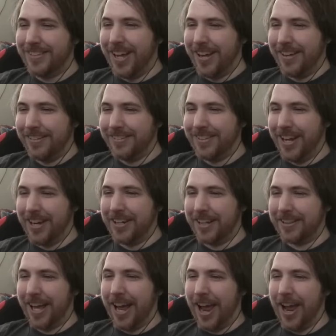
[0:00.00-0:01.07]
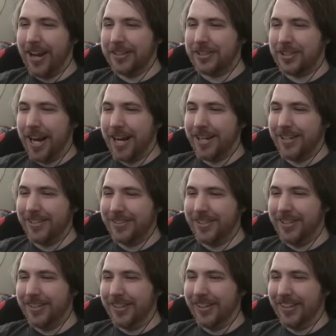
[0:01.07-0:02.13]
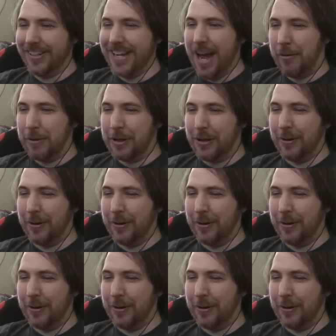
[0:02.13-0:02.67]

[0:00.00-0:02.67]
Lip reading: get the handshake, yeah, now we're